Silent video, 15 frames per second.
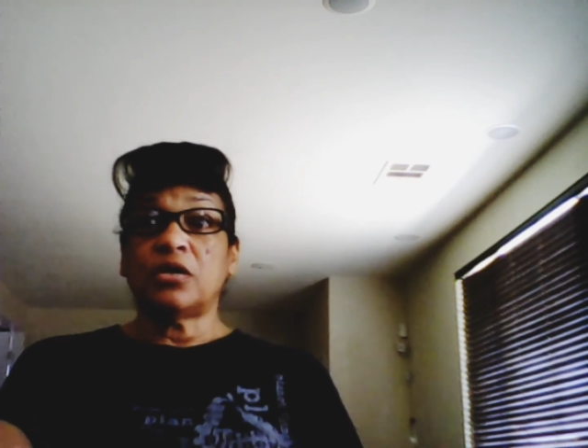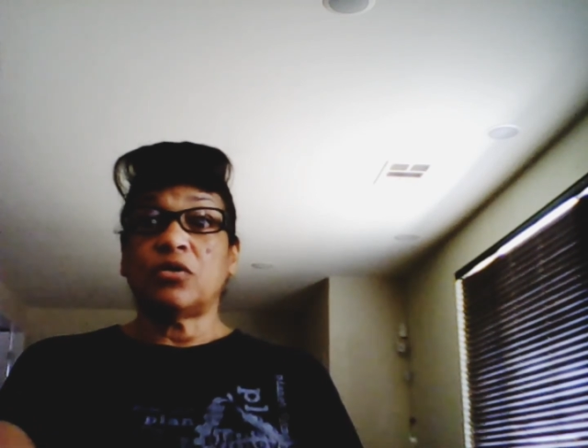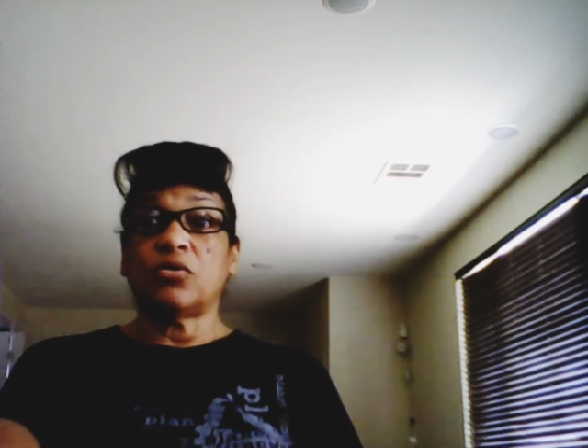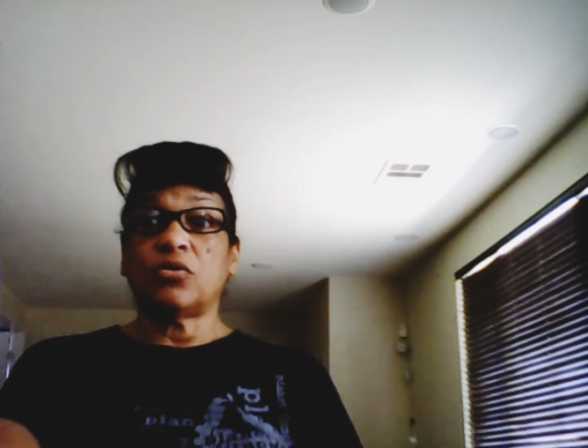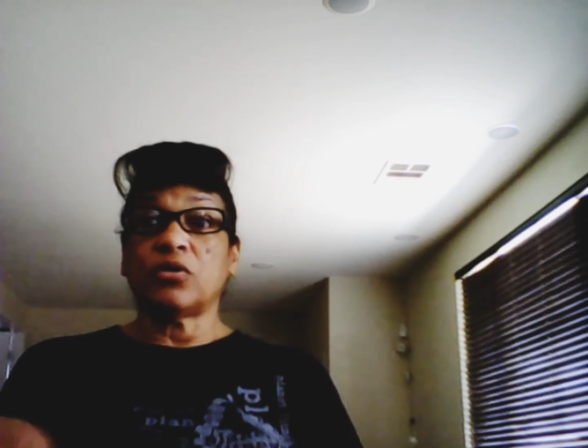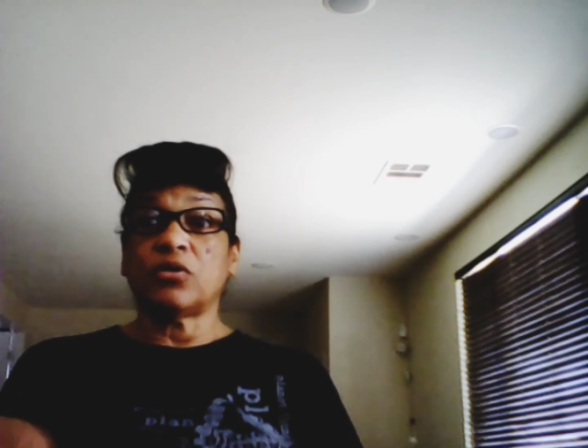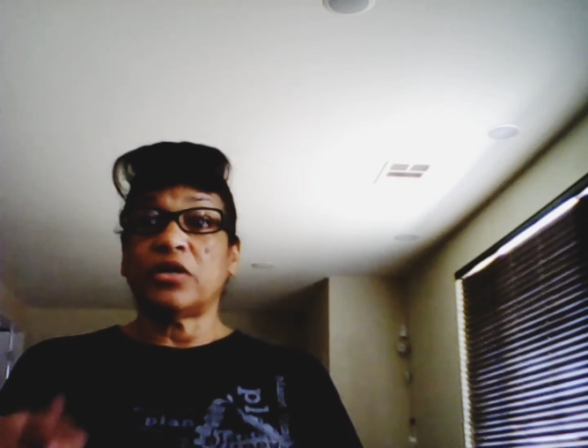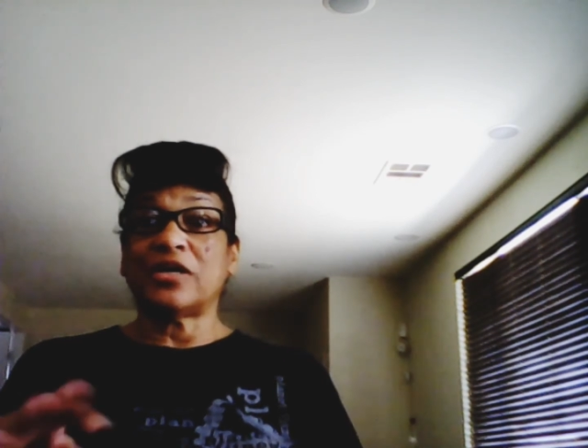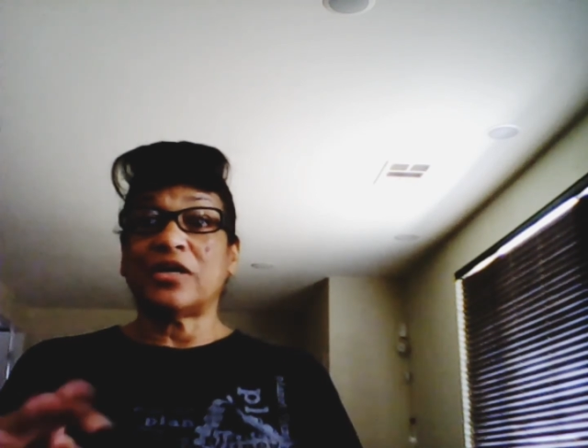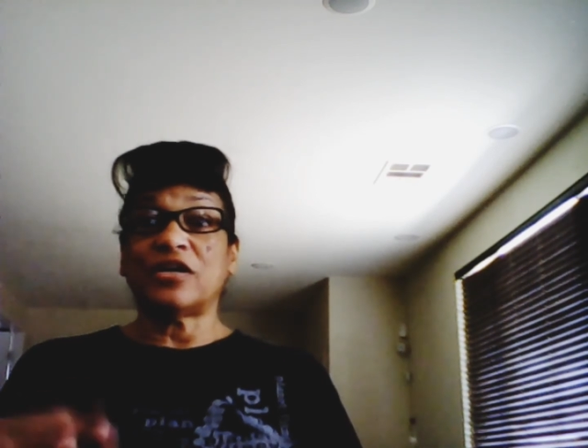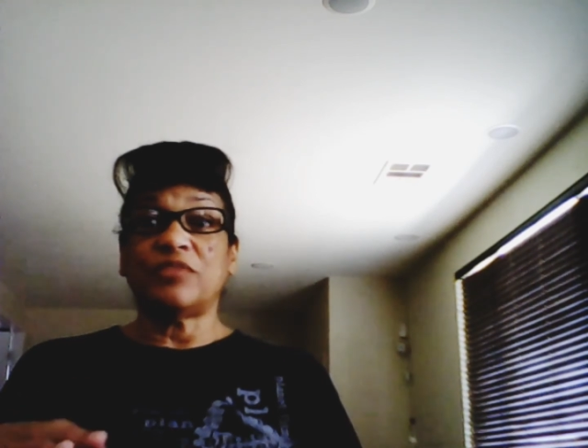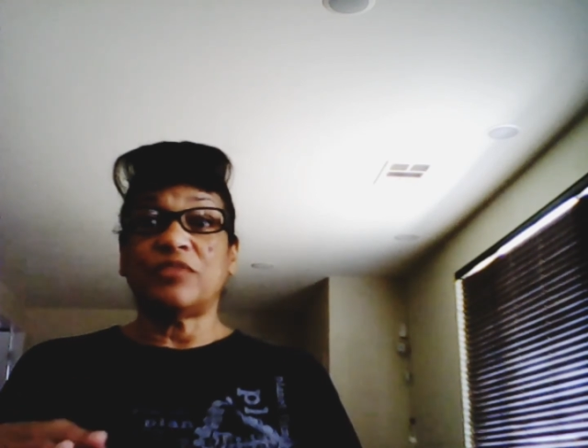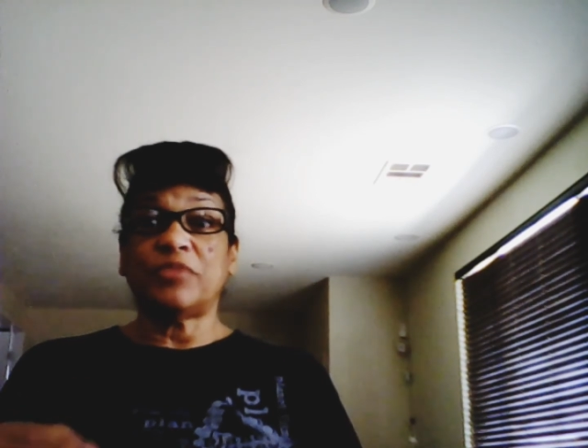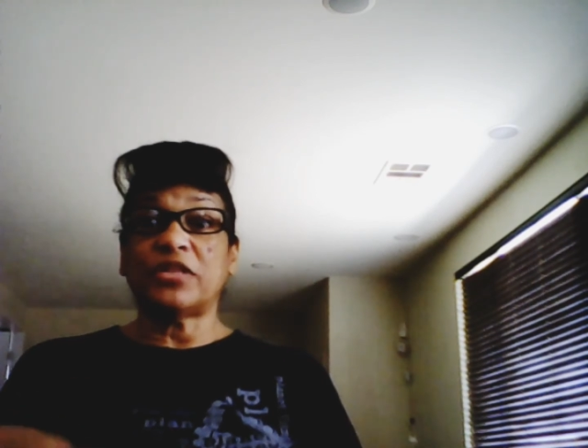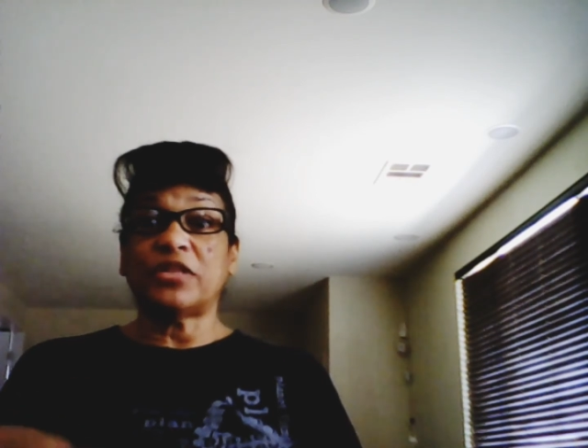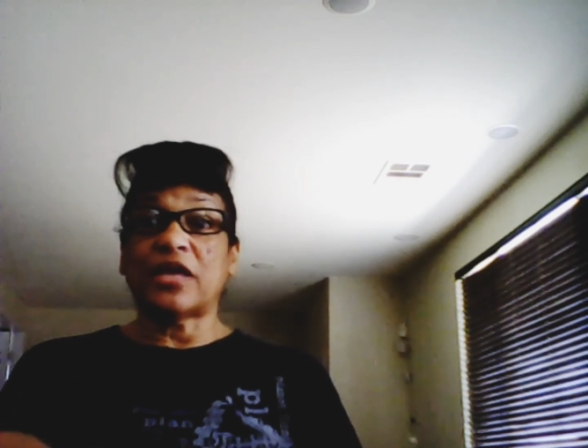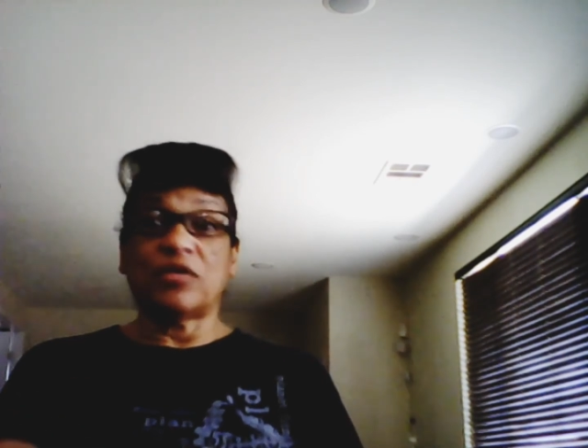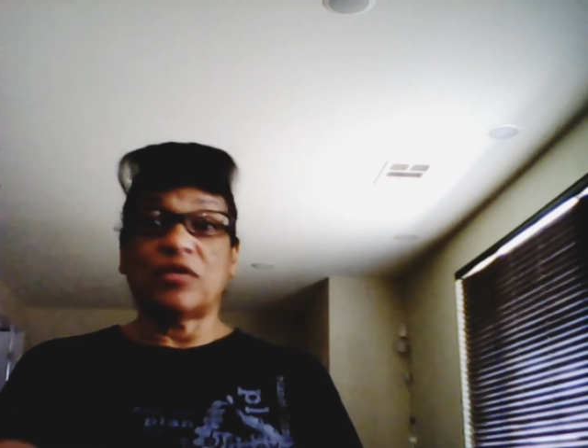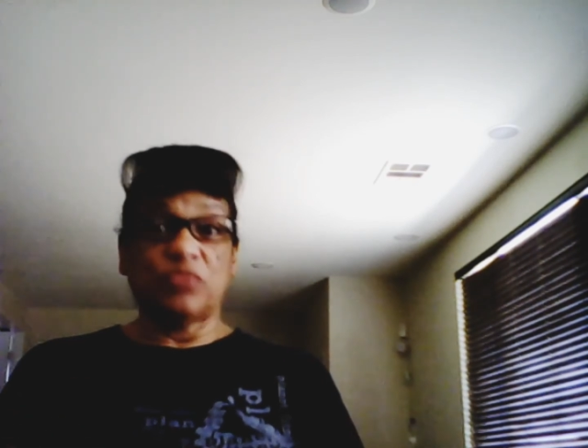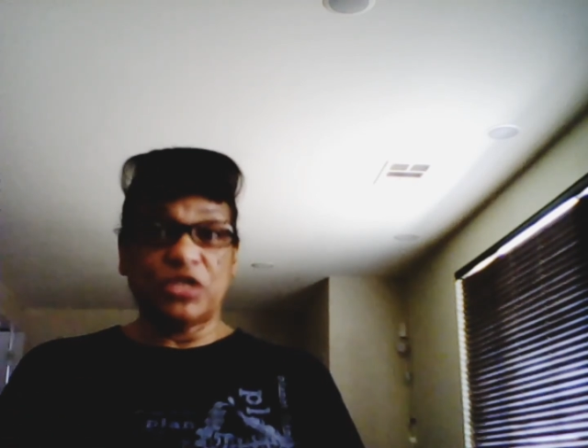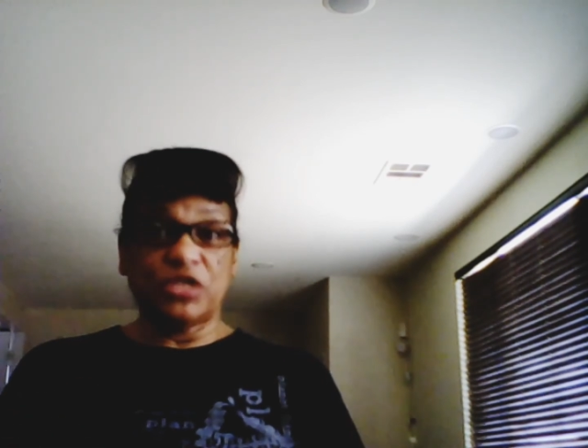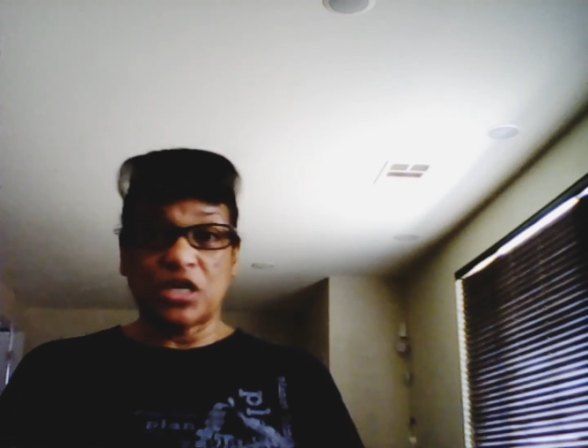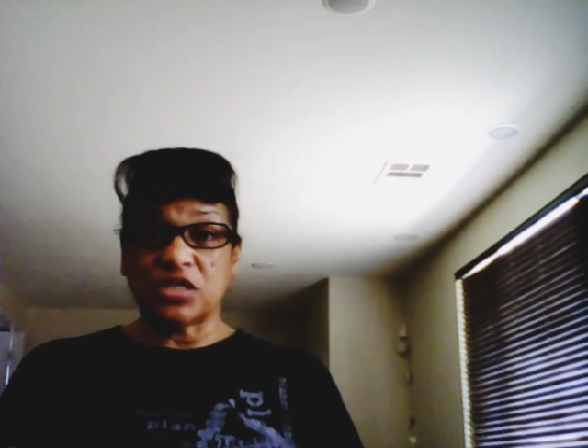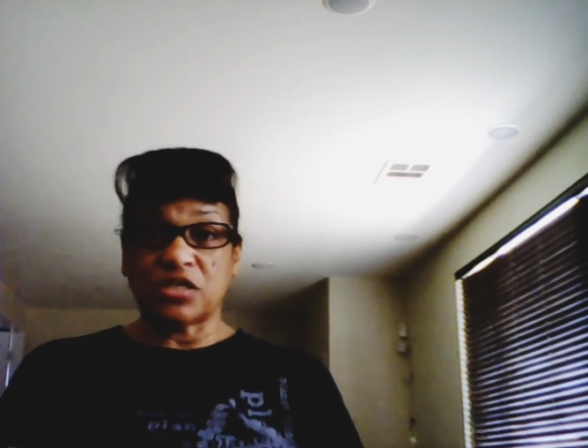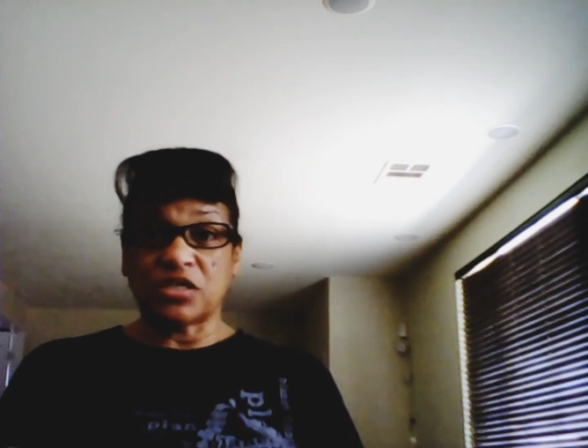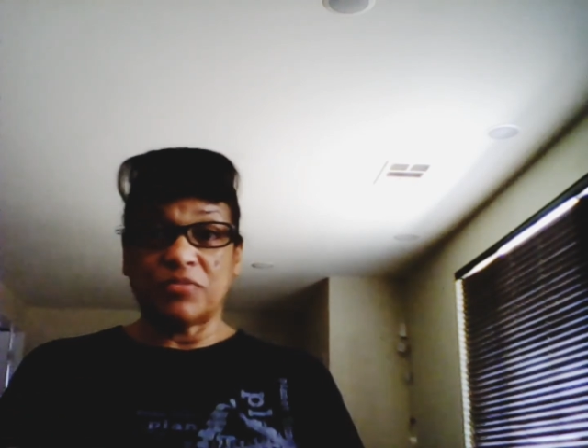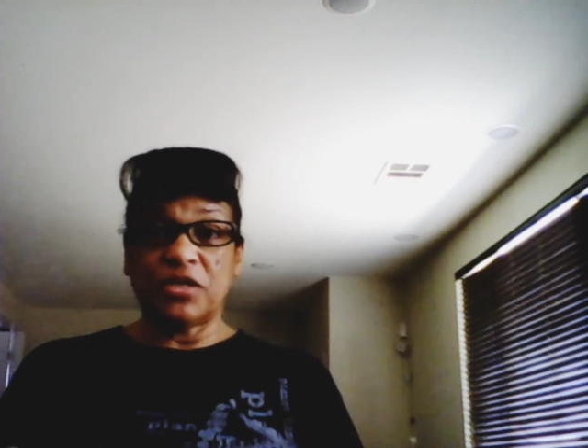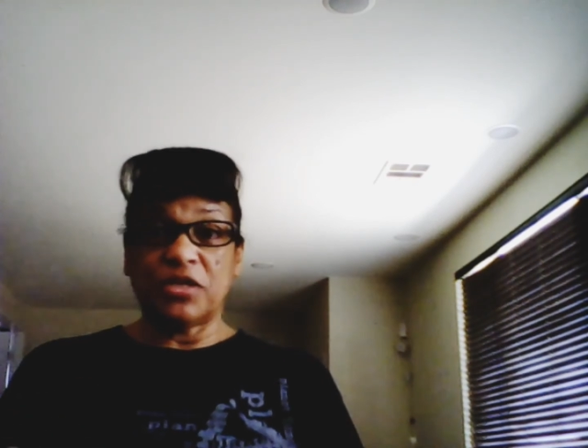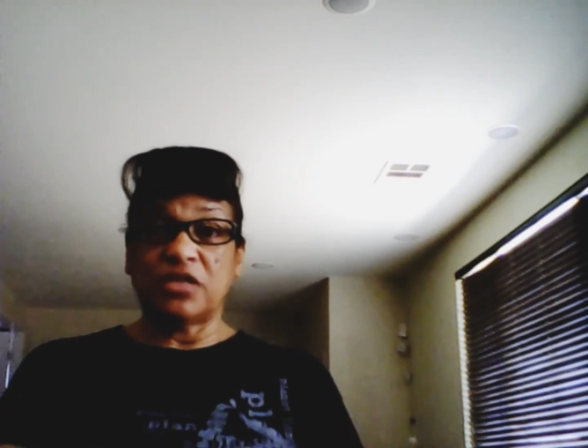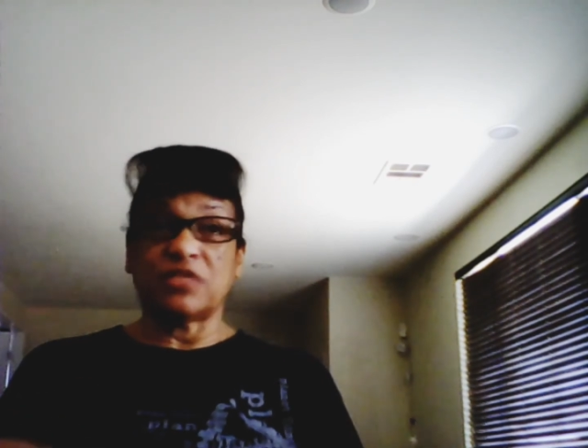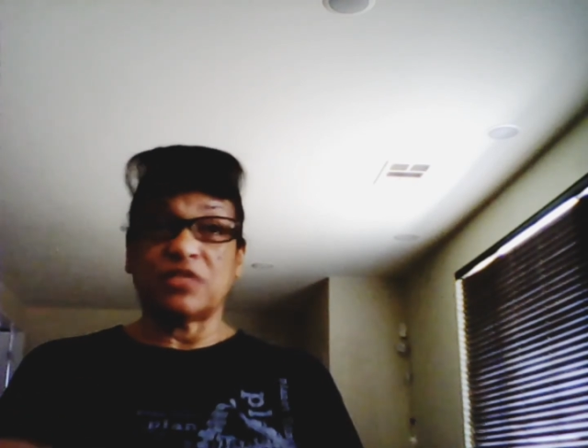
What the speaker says: Or it could have been that we touched something,